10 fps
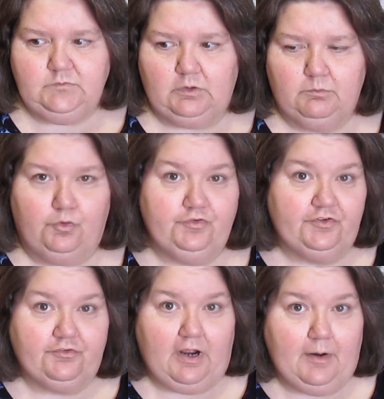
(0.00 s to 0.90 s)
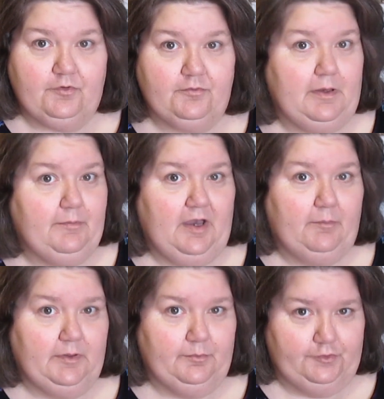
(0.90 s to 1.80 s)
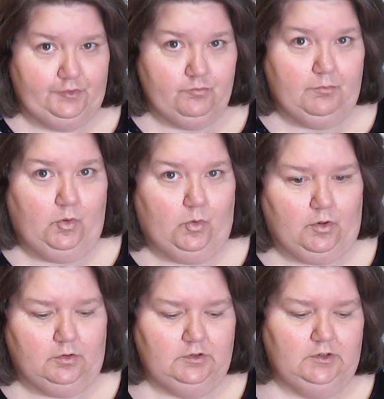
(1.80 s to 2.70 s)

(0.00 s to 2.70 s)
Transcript: more subscribers, maybe I'll be able to do more.